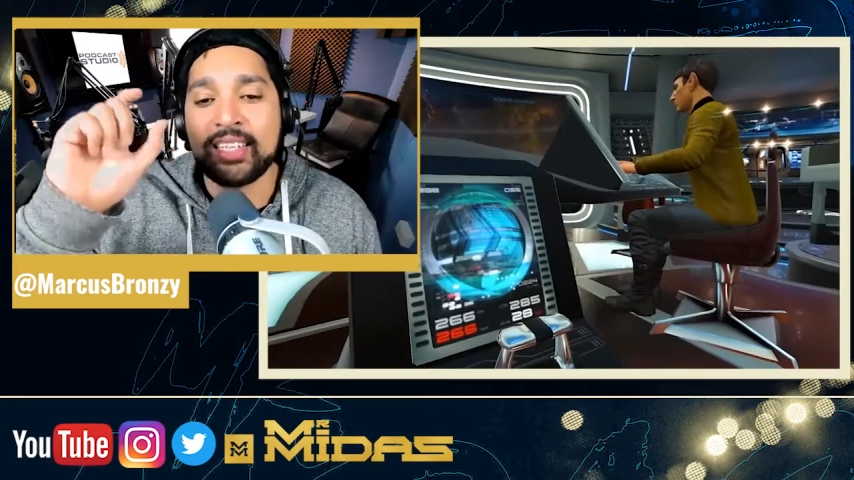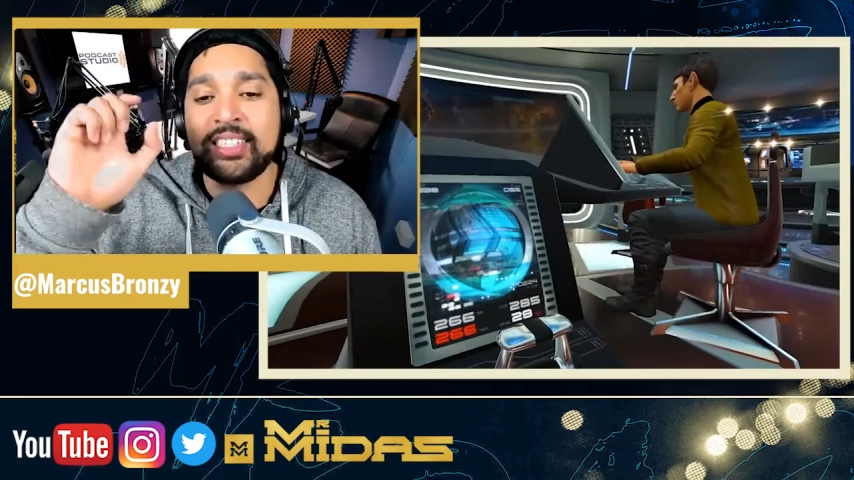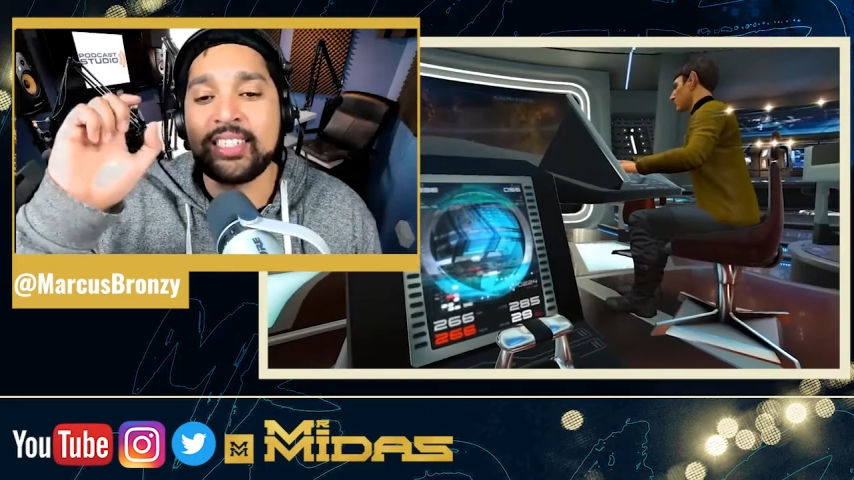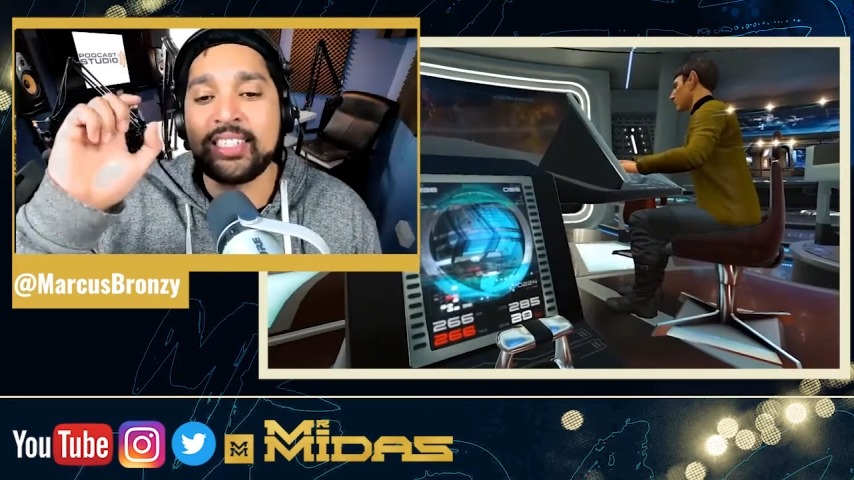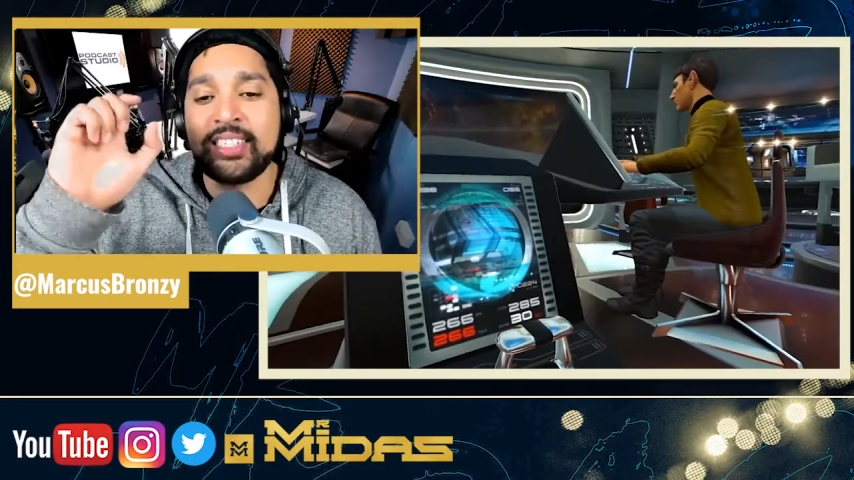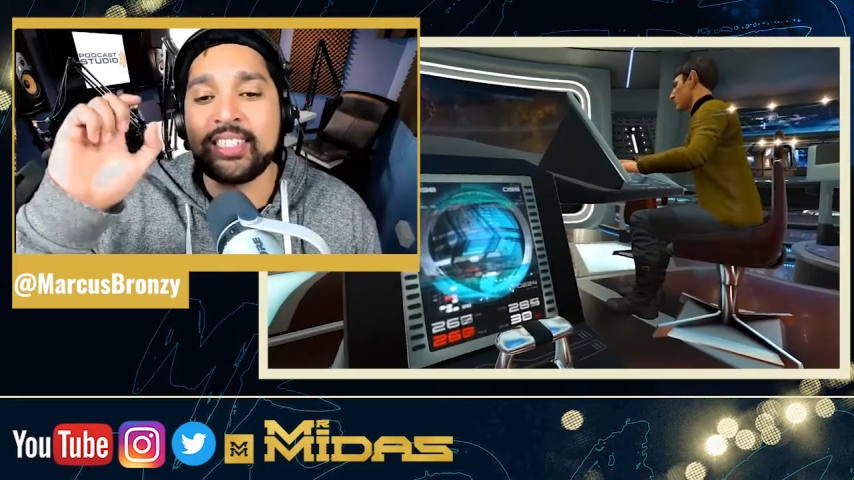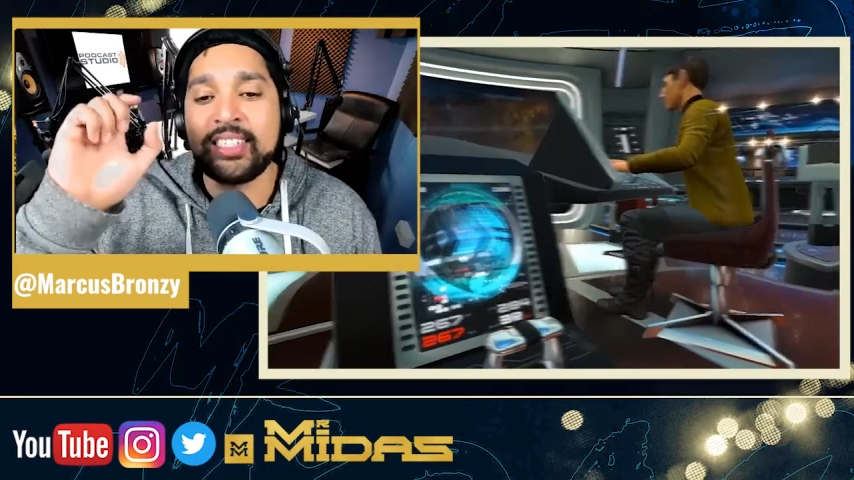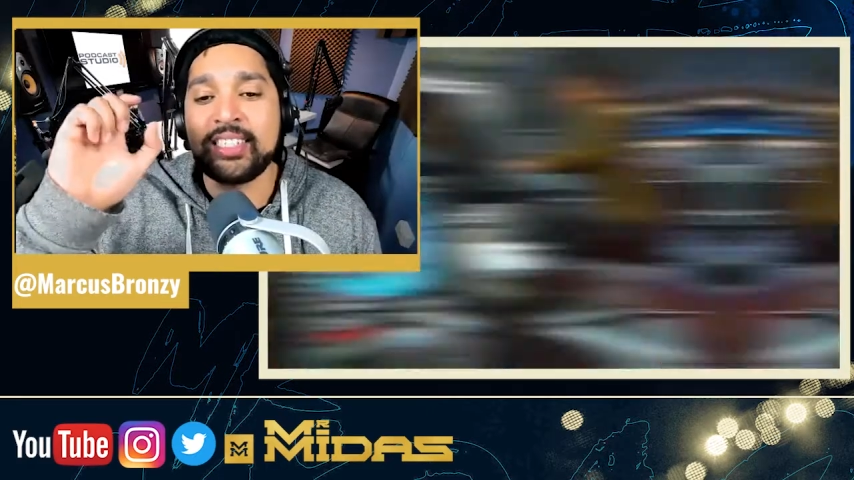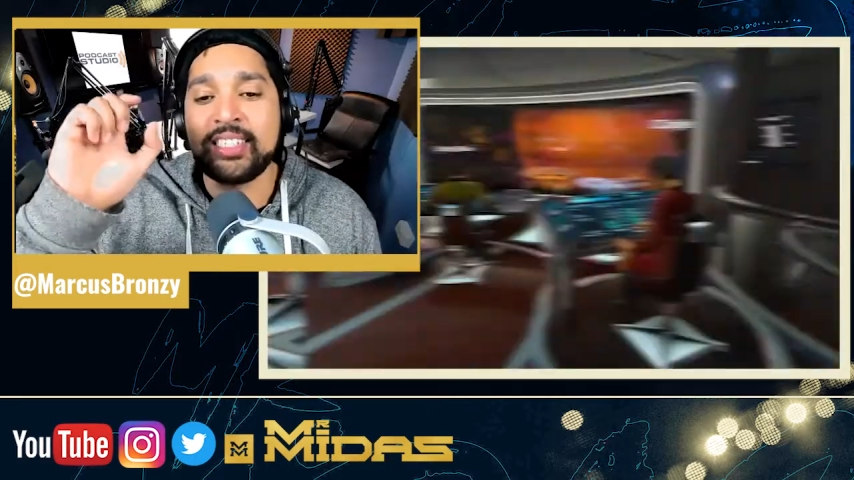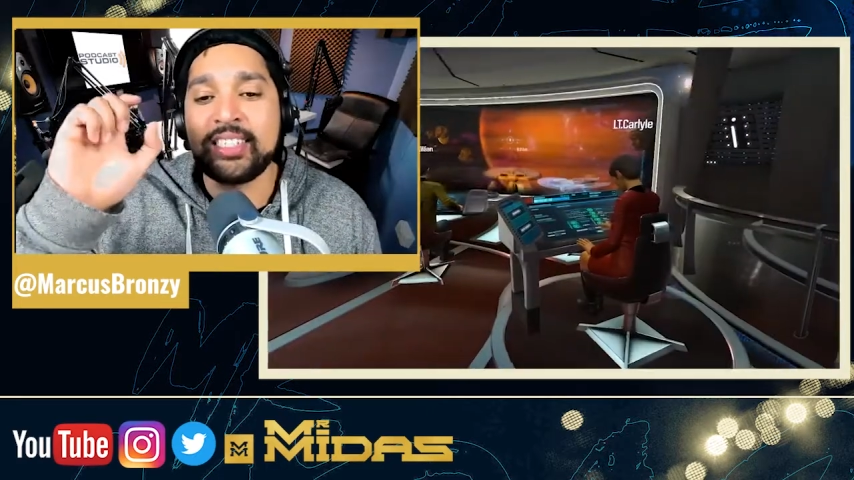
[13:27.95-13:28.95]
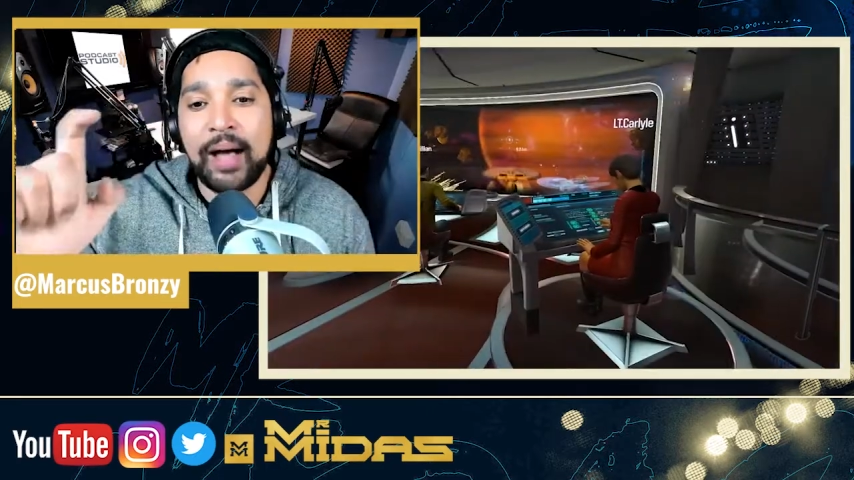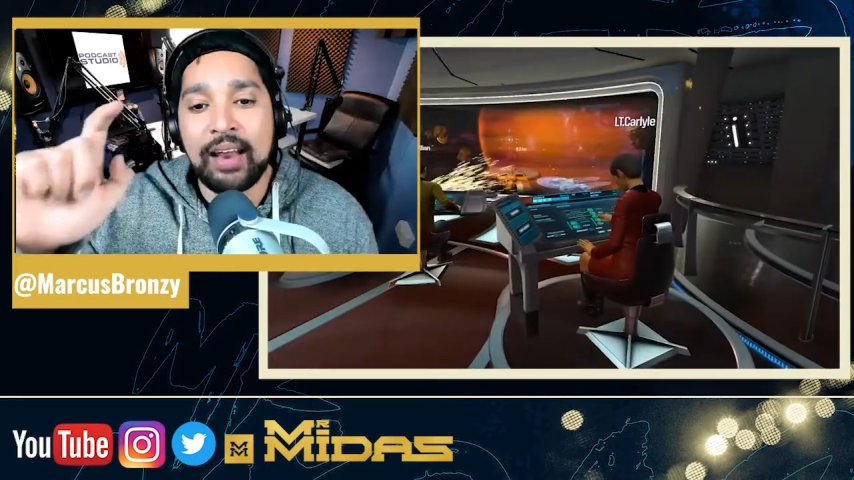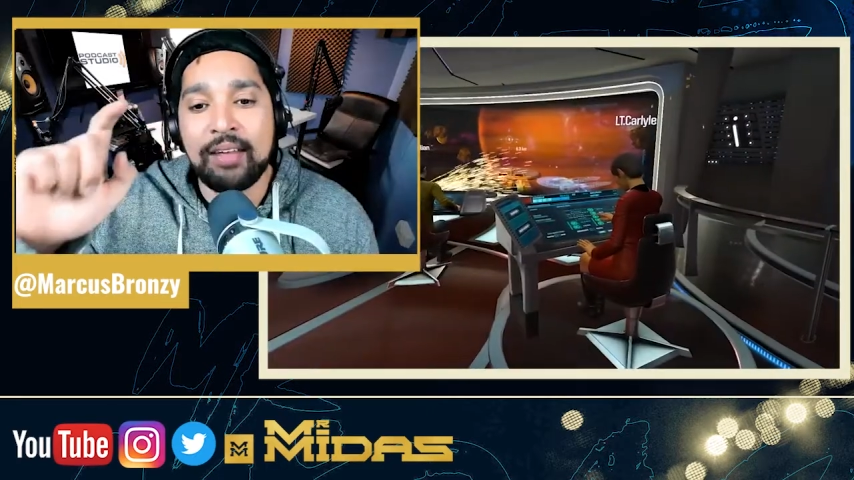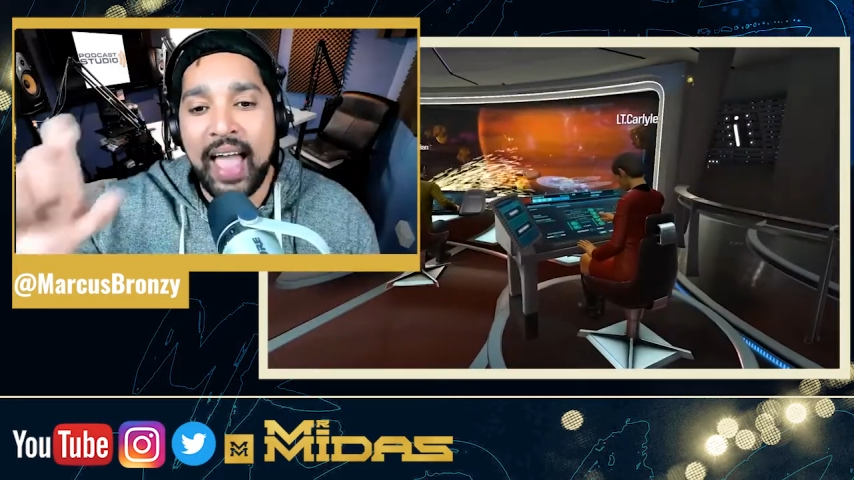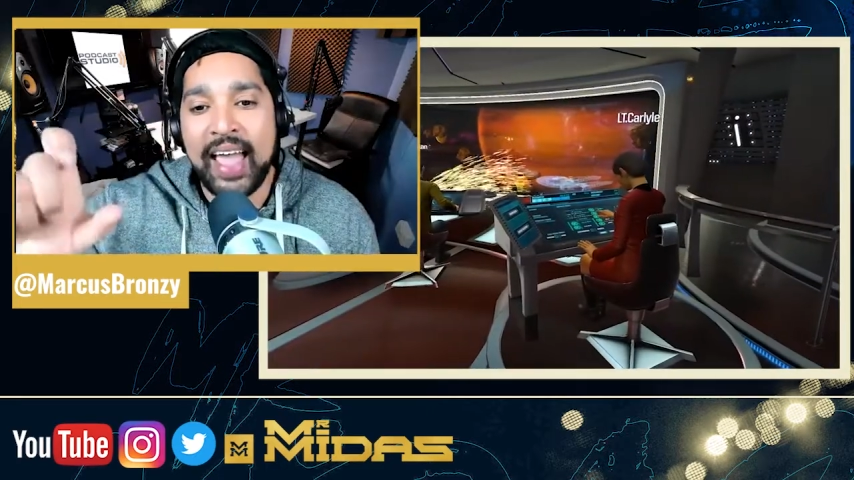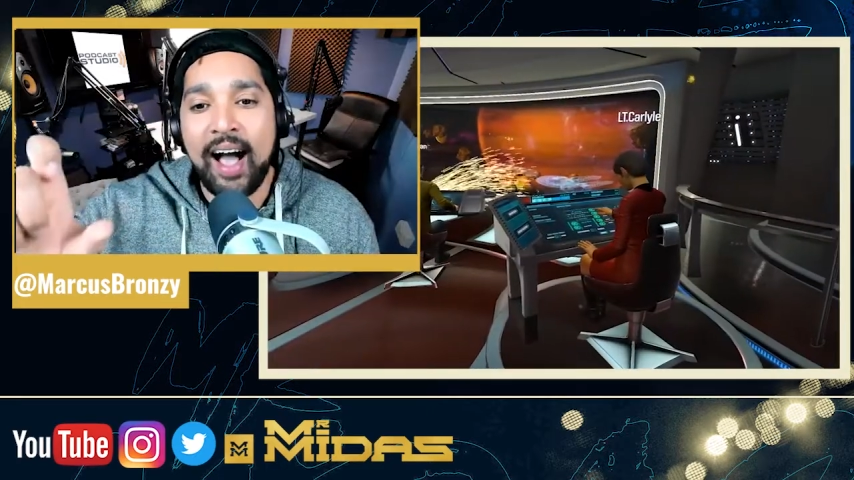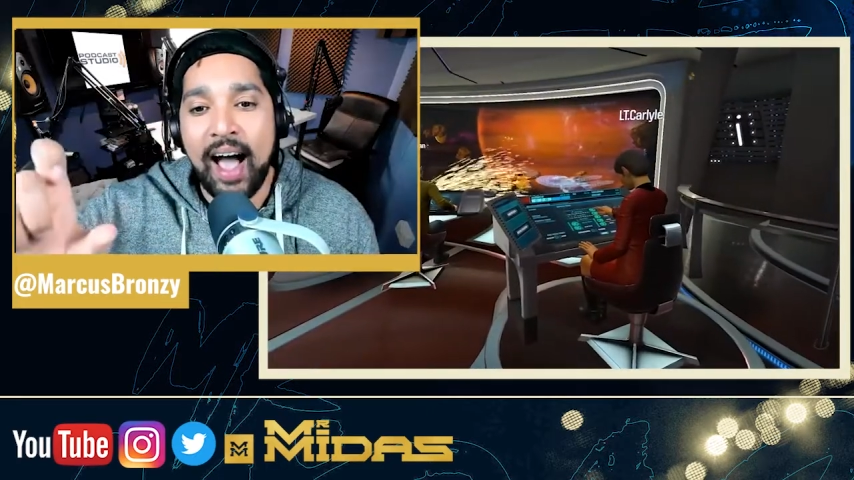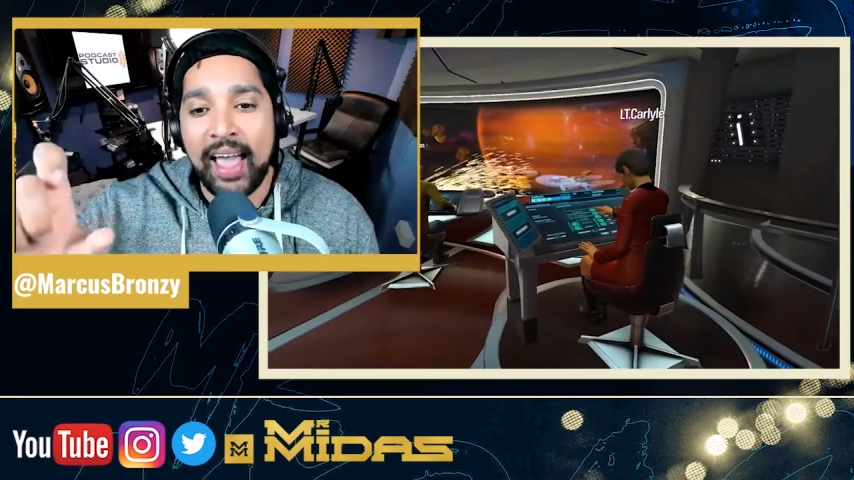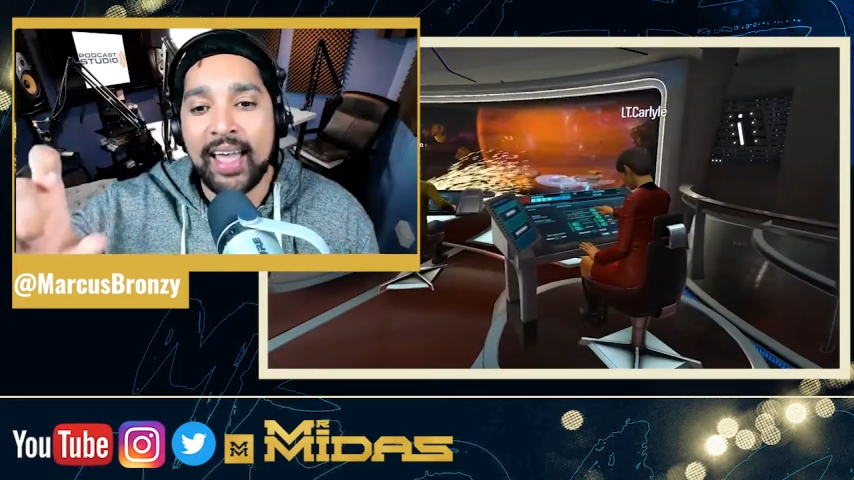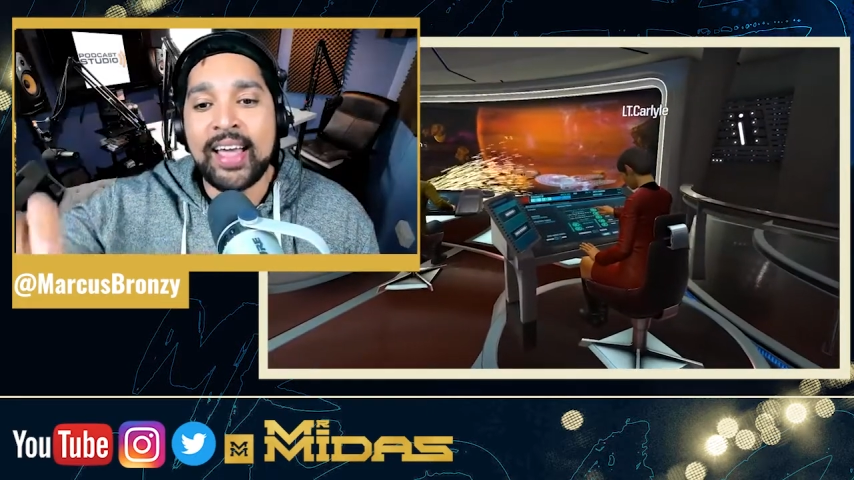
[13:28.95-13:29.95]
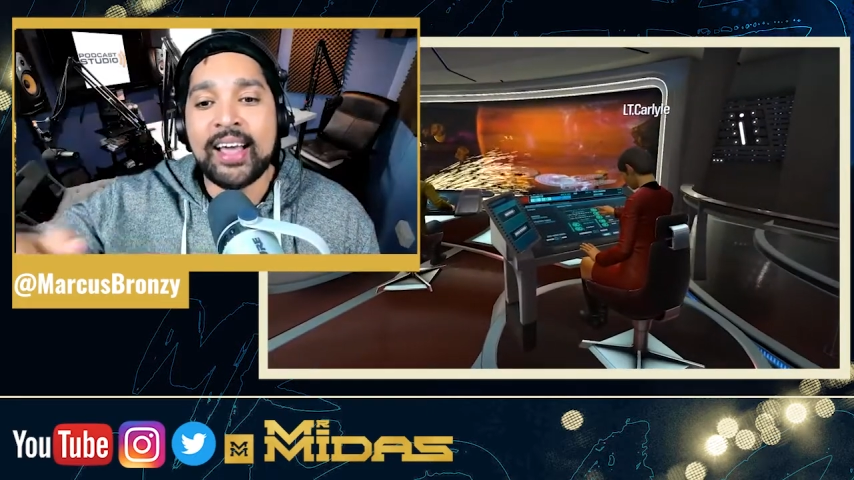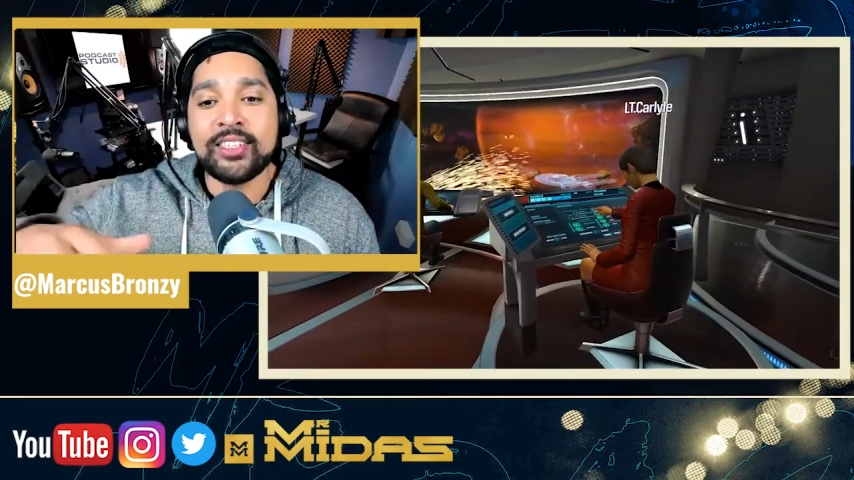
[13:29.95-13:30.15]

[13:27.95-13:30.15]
Siri type kind of AI.